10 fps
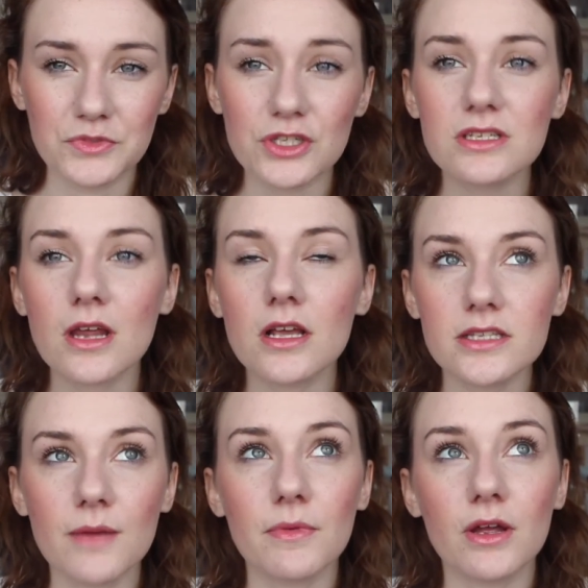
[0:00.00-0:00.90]
Just
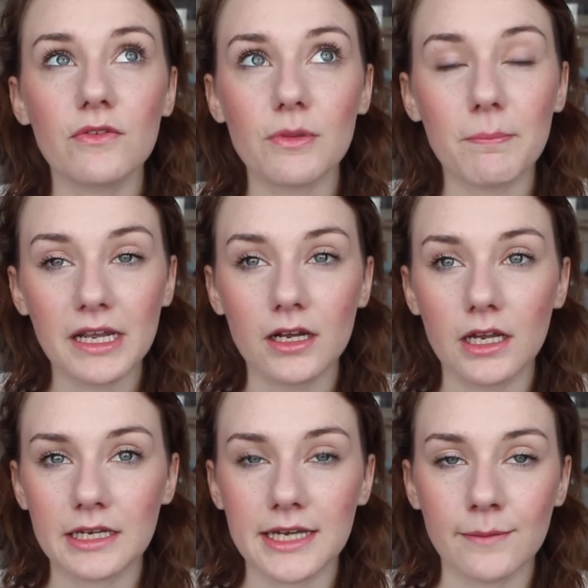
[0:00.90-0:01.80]
some of the
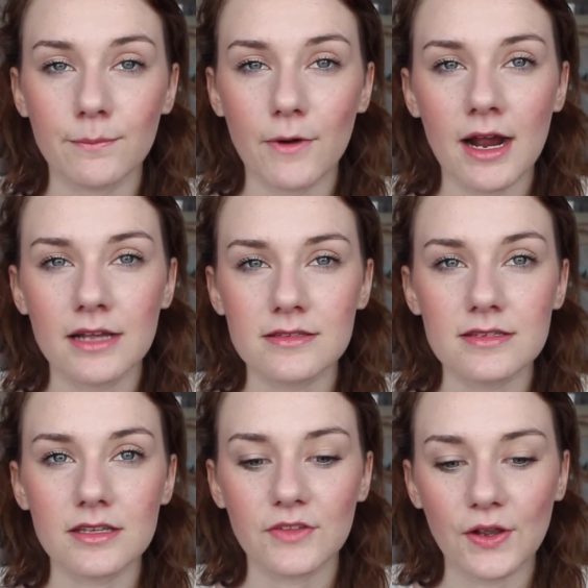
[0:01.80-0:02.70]
bigger name
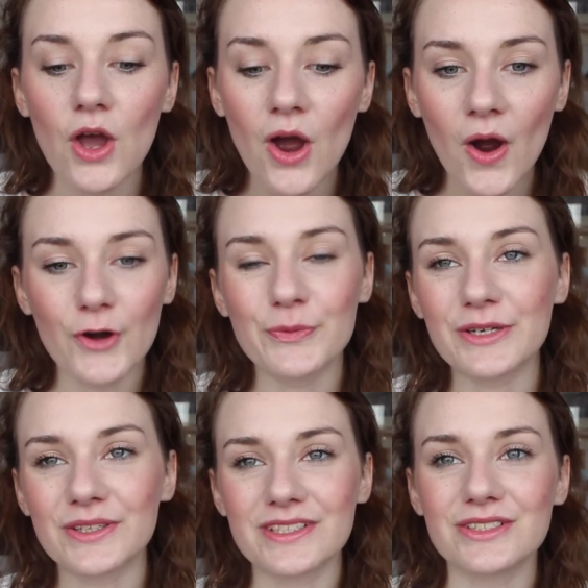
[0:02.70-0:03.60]
brands that you think, oh my
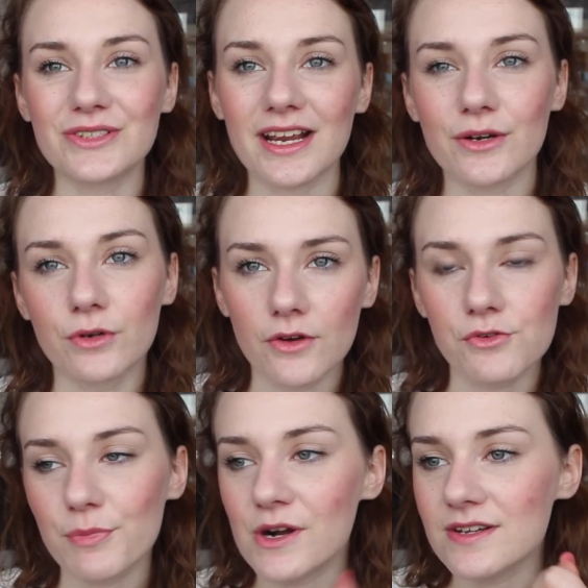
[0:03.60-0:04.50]
god, this is great, it'll go
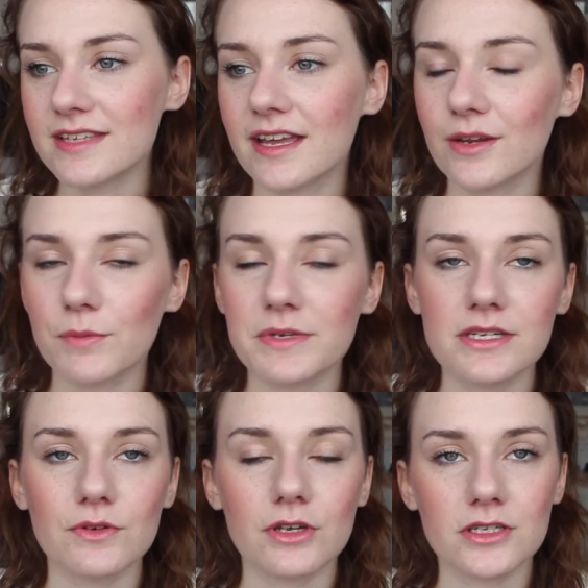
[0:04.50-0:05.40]
in your basket and it won't be
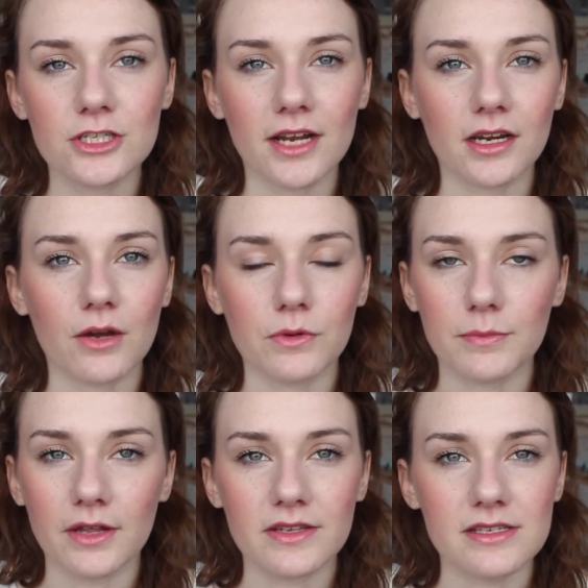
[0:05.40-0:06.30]
until you go to checkout where
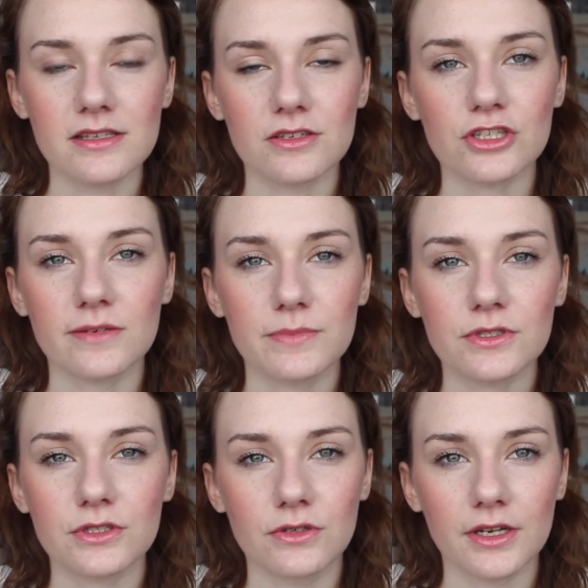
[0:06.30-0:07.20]
it'll be like, this isn't
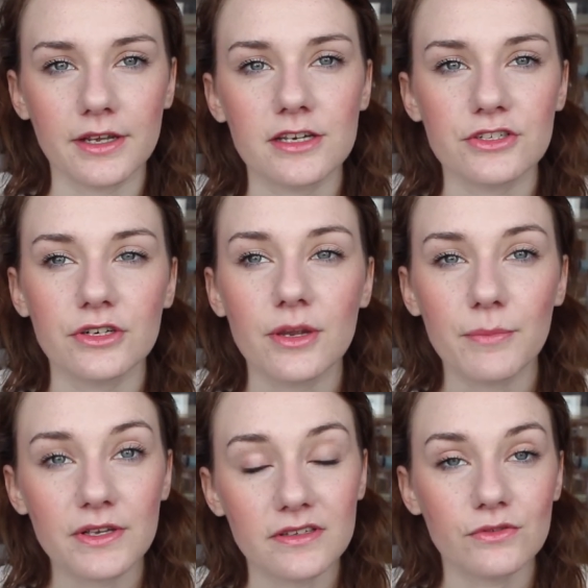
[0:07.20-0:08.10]
shipped to your location
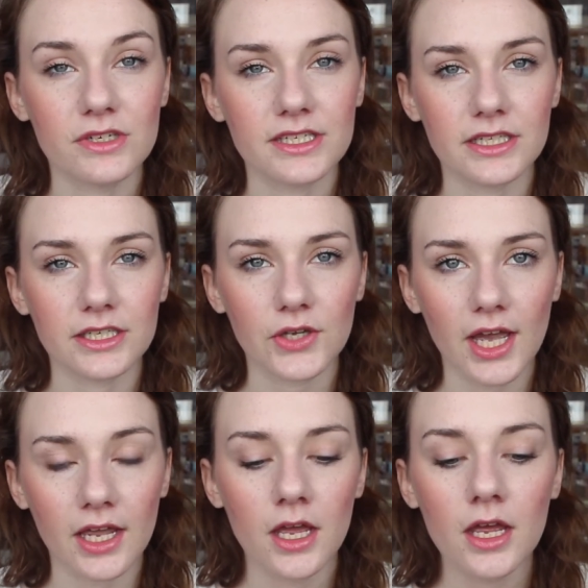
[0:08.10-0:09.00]
because it's already in the
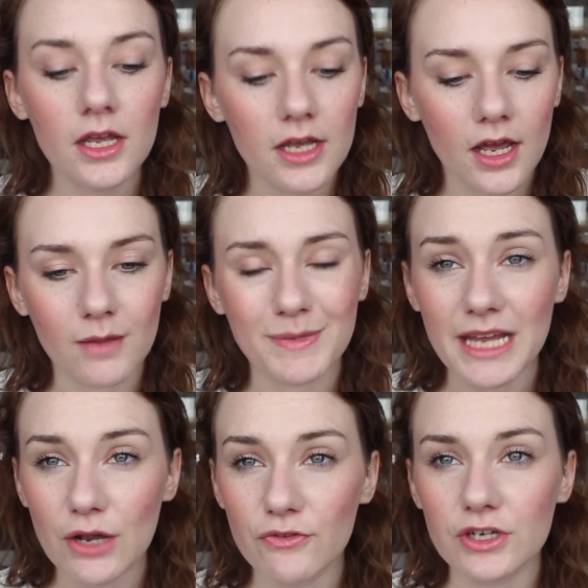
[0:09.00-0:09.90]
UK.
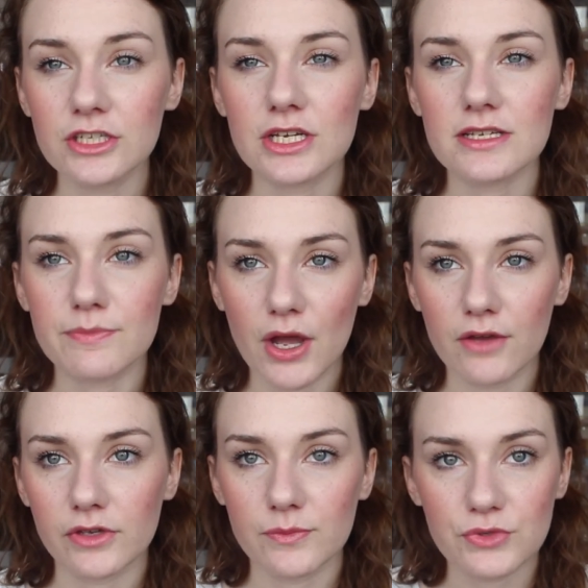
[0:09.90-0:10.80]
Nail varnishes,
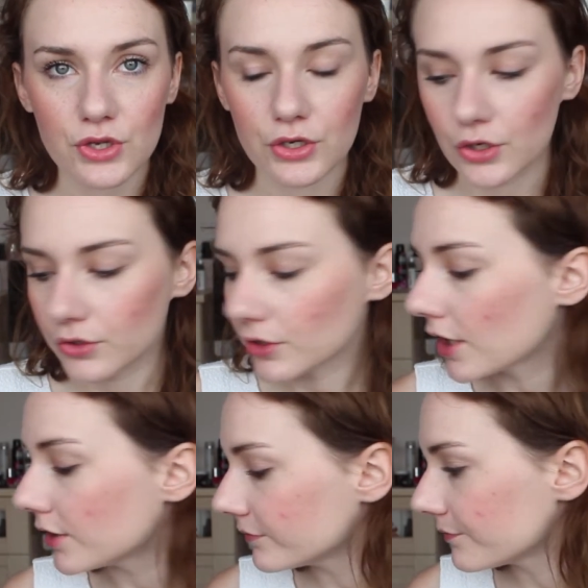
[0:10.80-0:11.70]
perfumes, no
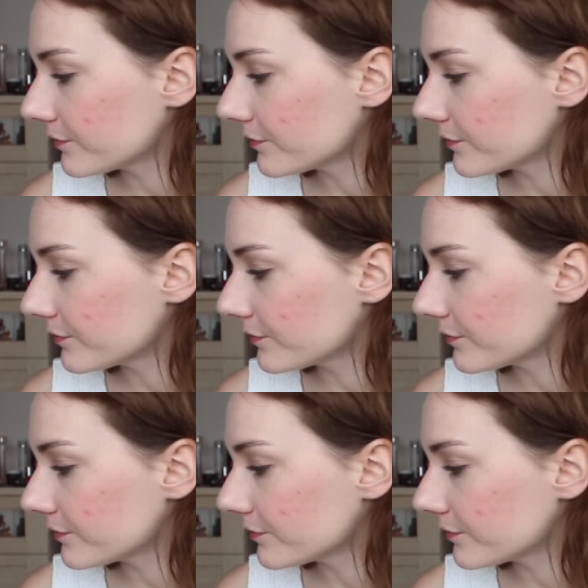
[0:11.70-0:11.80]
go.